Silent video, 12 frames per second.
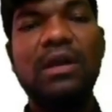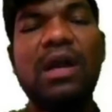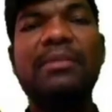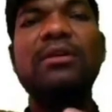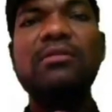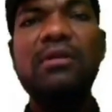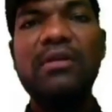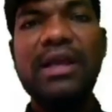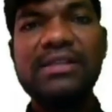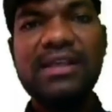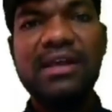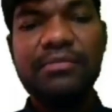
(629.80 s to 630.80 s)
Coming to our
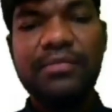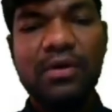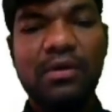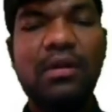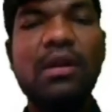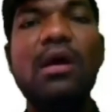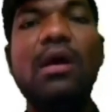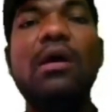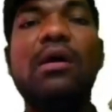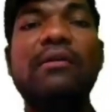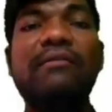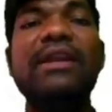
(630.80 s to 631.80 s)
example,
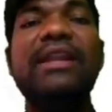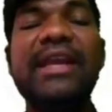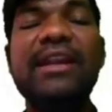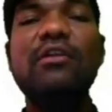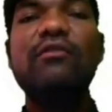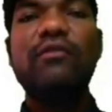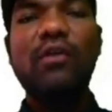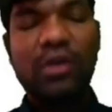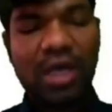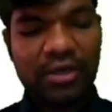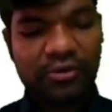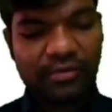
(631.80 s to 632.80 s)
we need 4
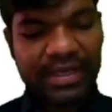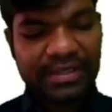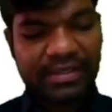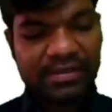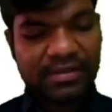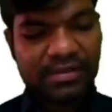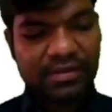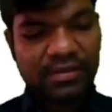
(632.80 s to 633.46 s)
arguments.